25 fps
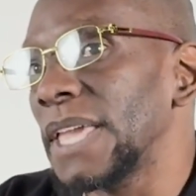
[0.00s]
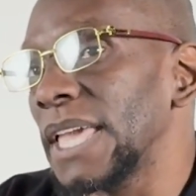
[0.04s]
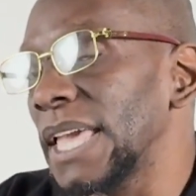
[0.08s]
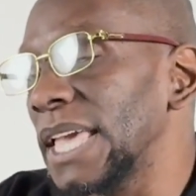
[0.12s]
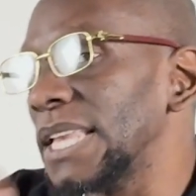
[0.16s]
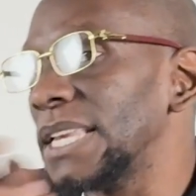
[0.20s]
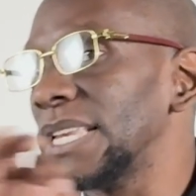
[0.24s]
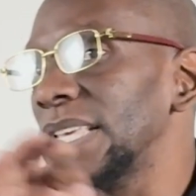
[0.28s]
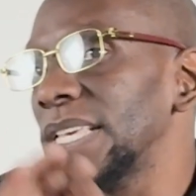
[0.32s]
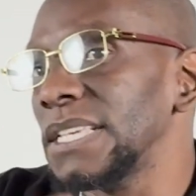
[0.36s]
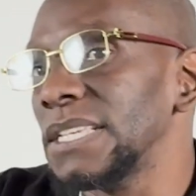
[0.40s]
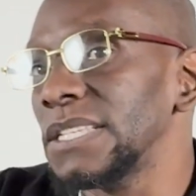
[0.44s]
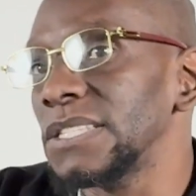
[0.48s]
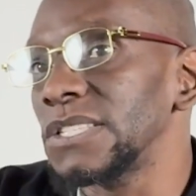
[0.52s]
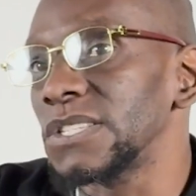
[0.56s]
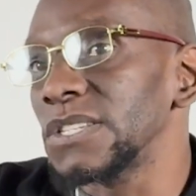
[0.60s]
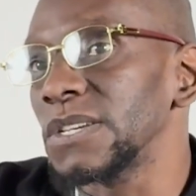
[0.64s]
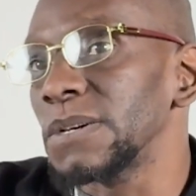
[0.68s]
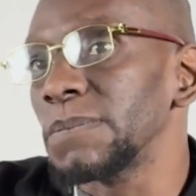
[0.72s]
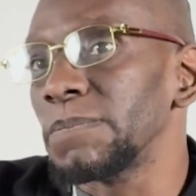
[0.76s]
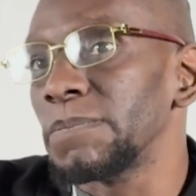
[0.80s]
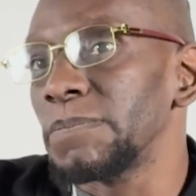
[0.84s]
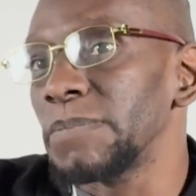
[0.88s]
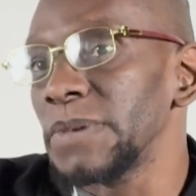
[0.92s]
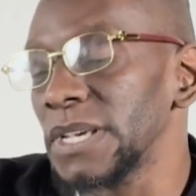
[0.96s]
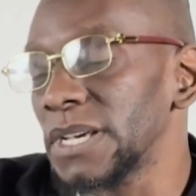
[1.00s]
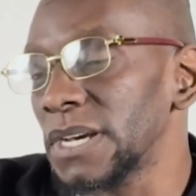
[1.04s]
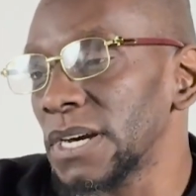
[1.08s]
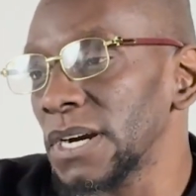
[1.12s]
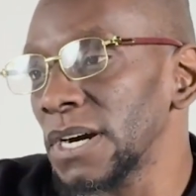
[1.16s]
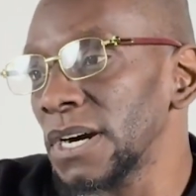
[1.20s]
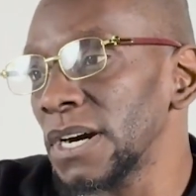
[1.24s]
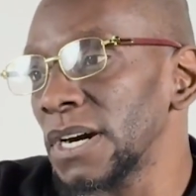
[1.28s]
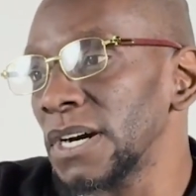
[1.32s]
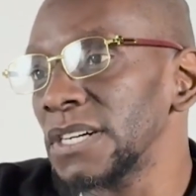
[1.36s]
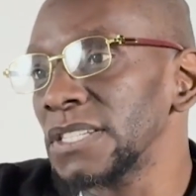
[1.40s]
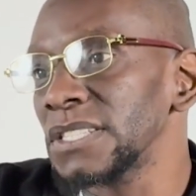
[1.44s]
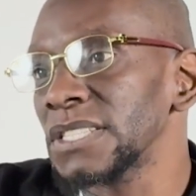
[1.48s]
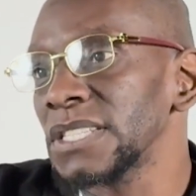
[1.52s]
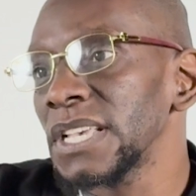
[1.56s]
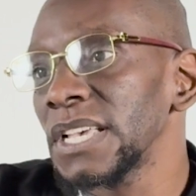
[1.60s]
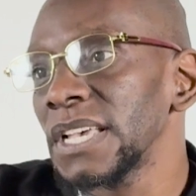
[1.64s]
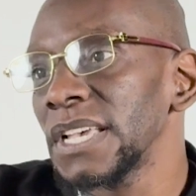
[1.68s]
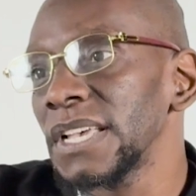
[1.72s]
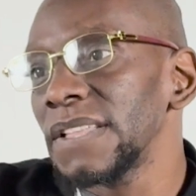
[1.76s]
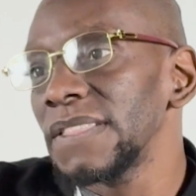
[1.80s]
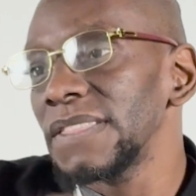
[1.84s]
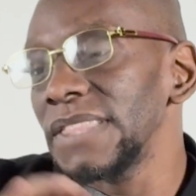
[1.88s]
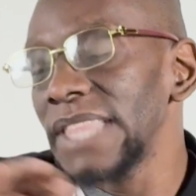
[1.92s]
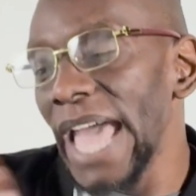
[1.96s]
in Egypt, because
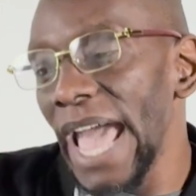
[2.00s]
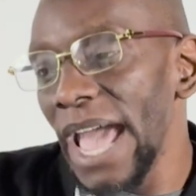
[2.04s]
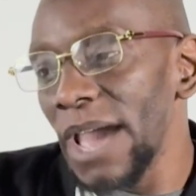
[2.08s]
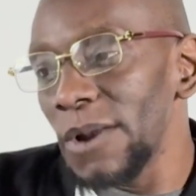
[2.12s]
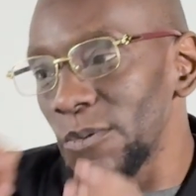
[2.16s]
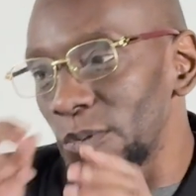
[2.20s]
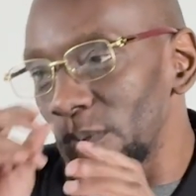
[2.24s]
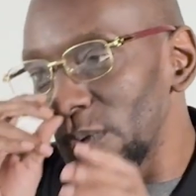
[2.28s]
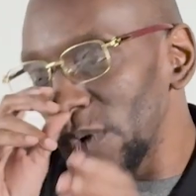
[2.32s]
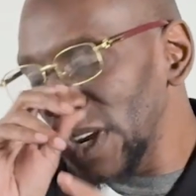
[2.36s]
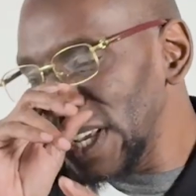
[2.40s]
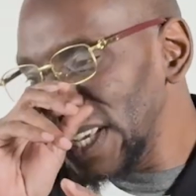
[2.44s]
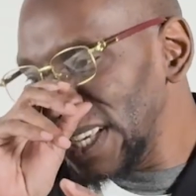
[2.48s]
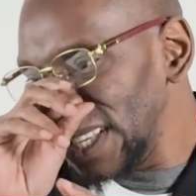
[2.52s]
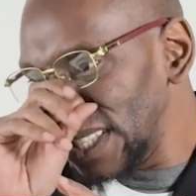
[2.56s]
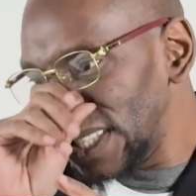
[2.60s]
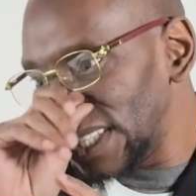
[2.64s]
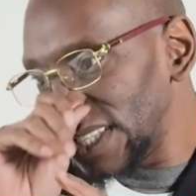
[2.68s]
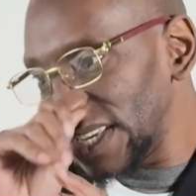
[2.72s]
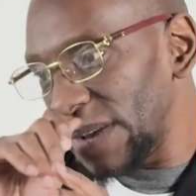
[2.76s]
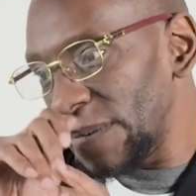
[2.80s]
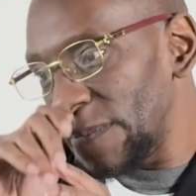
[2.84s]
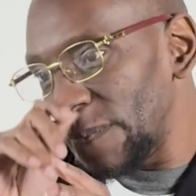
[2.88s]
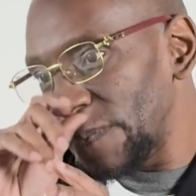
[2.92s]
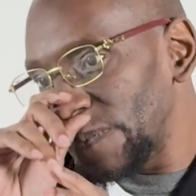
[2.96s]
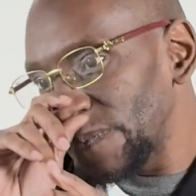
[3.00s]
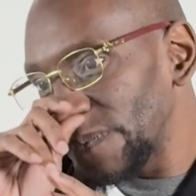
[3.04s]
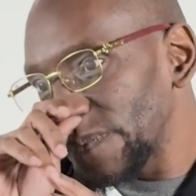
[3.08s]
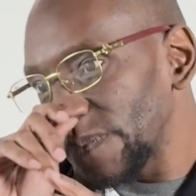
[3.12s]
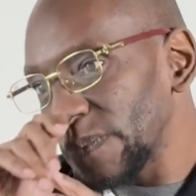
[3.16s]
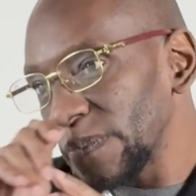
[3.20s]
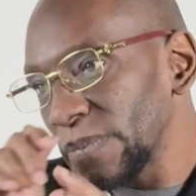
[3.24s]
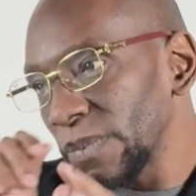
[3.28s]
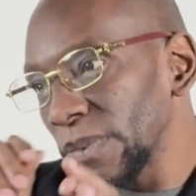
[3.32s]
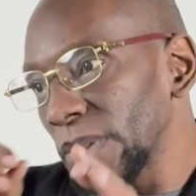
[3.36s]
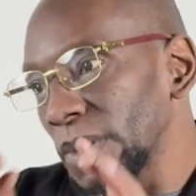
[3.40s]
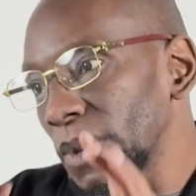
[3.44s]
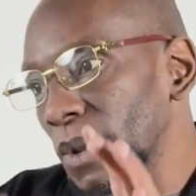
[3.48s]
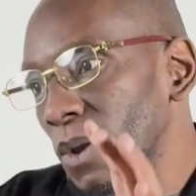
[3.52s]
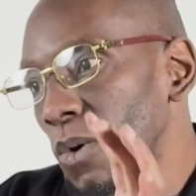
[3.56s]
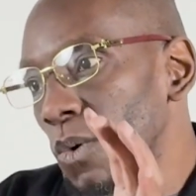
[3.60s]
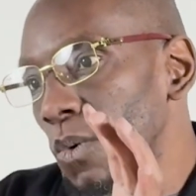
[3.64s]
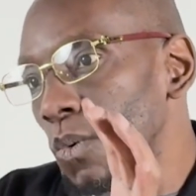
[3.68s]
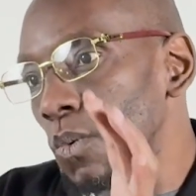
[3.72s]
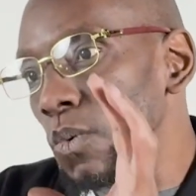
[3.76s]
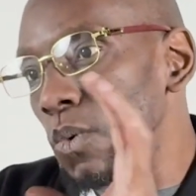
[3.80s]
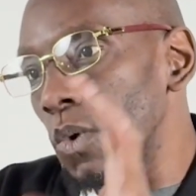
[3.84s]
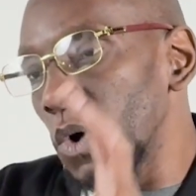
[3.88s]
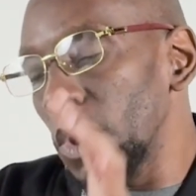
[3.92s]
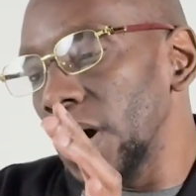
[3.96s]
that region
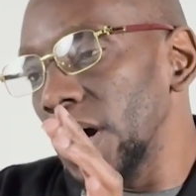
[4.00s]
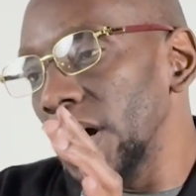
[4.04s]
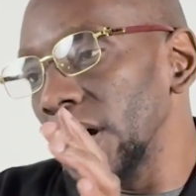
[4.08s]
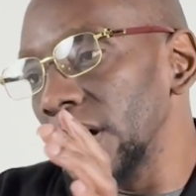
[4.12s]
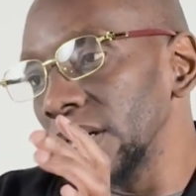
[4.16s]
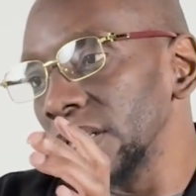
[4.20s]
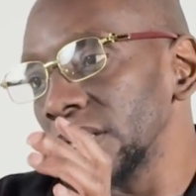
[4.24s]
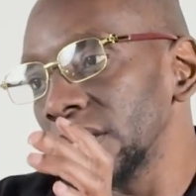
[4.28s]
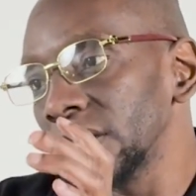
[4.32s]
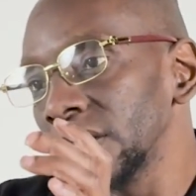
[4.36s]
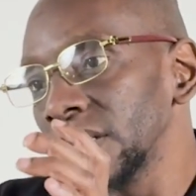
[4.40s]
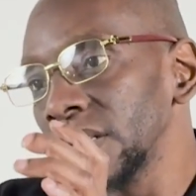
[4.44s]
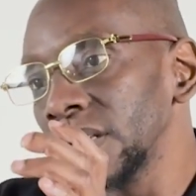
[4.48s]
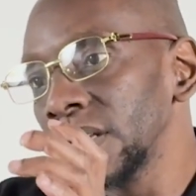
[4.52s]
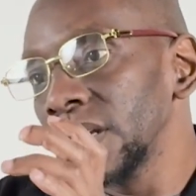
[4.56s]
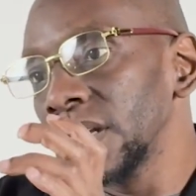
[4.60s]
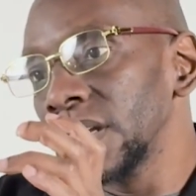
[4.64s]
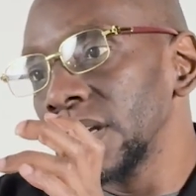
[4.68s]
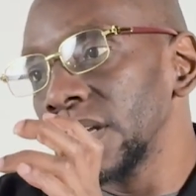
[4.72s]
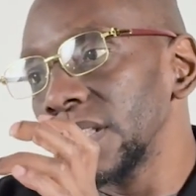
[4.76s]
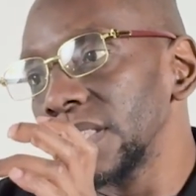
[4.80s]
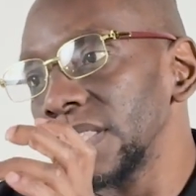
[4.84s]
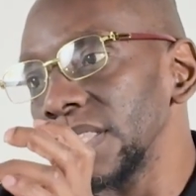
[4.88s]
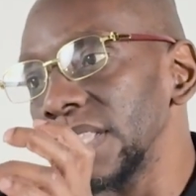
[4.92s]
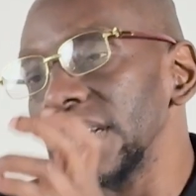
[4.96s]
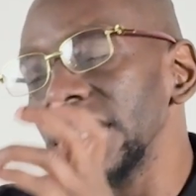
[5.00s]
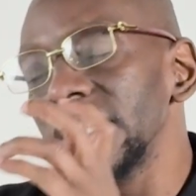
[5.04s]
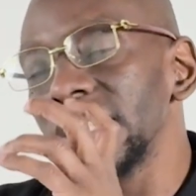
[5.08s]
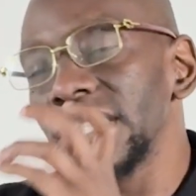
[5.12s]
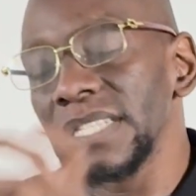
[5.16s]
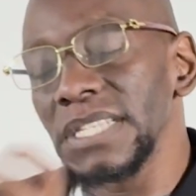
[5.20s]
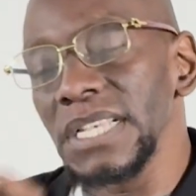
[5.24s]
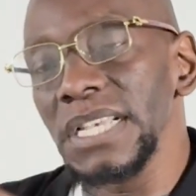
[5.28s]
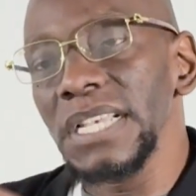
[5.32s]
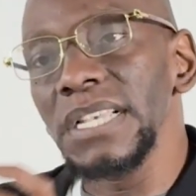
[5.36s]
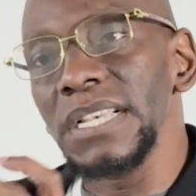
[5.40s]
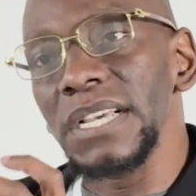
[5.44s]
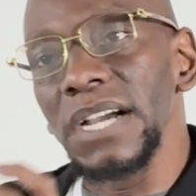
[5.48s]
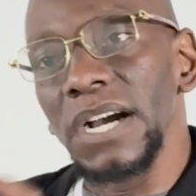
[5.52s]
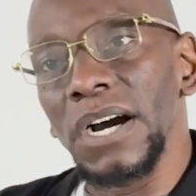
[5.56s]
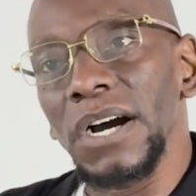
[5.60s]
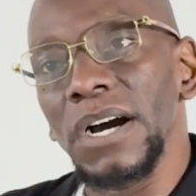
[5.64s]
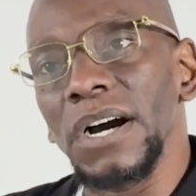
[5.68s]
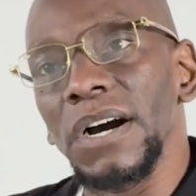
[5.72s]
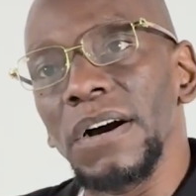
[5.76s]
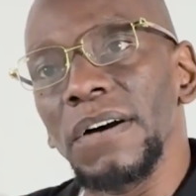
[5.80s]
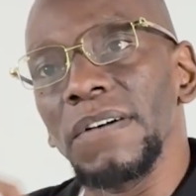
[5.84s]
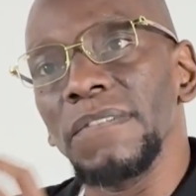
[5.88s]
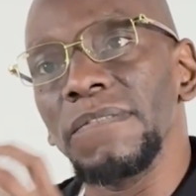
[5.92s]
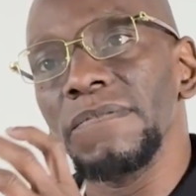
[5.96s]
was the seat
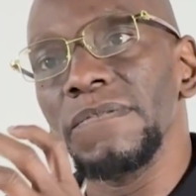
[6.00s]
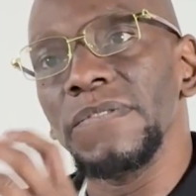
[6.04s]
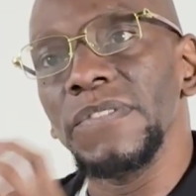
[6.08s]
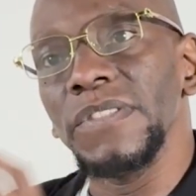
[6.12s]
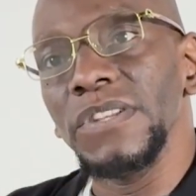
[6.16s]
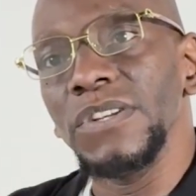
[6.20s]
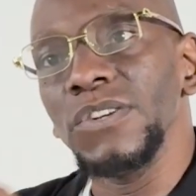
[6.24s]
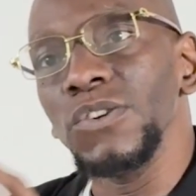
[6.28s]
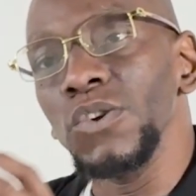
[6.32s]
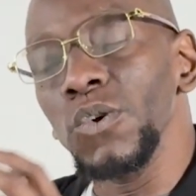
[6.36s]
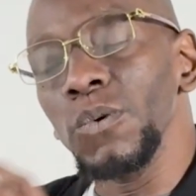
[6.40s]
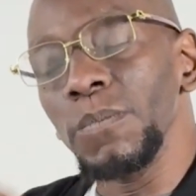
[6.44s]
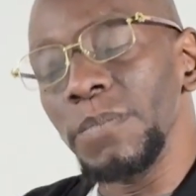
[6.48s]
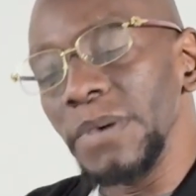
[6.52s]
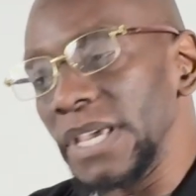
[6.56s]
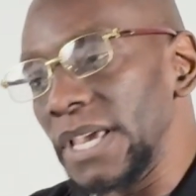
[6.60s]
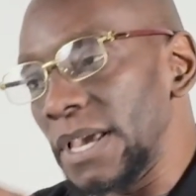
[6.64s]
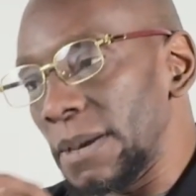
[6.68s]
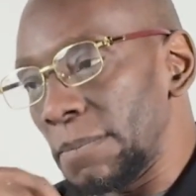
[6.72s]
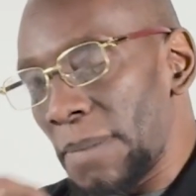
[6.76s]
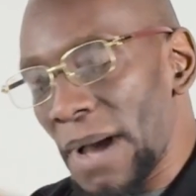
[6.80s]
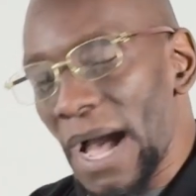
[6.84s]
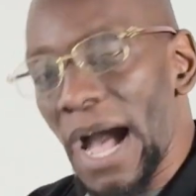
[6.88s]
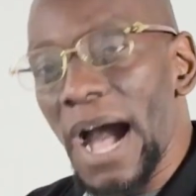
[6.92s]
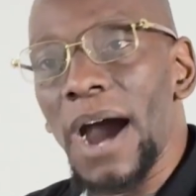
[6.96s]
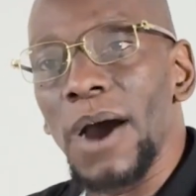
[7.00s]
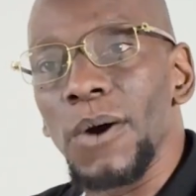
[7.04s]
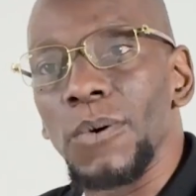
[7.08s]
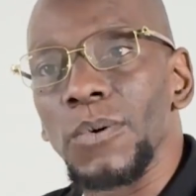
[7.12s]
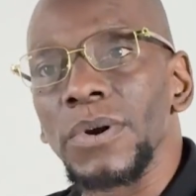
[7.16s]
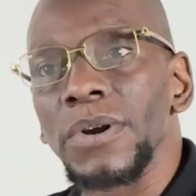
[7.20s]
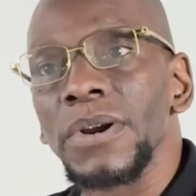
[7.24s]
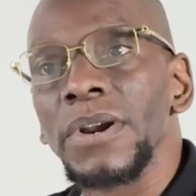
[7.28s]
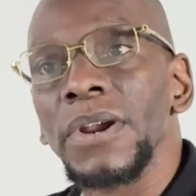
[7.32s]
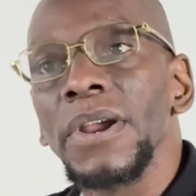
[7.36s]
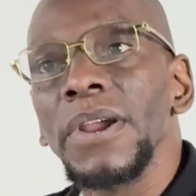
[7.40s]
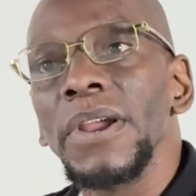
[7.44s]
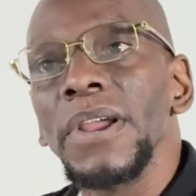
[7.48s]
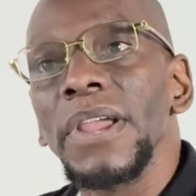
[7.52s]
of the Nubian power.